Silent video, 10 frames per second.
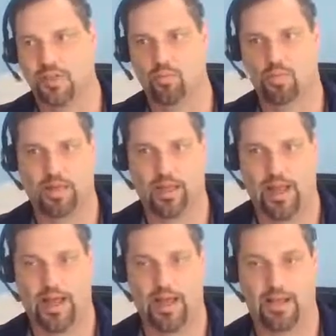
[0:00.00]
and we're going
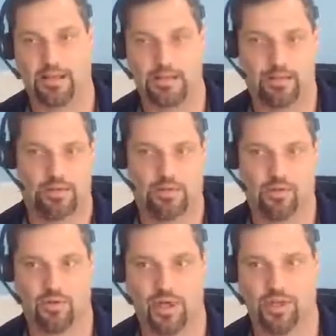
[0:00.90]
to add
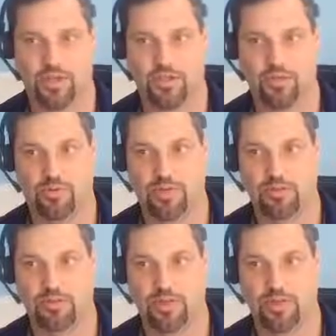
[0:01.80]
crediting to it.